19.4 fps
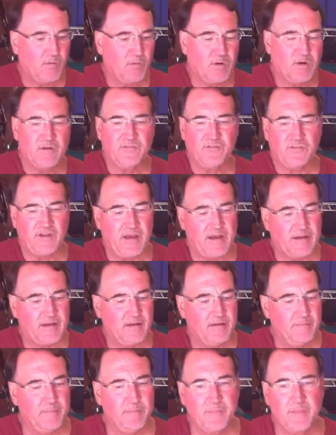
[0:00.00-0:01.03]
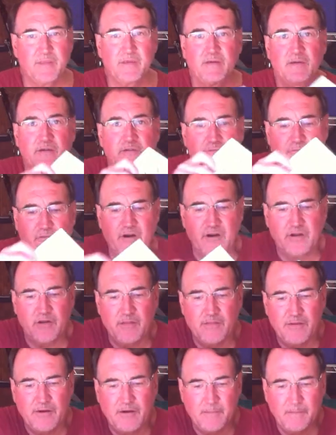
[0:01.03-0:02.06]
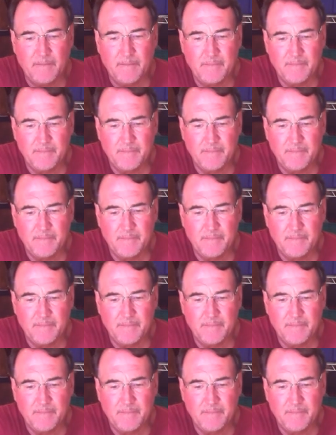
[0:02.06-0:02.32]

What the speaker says: We're going to stack a front on there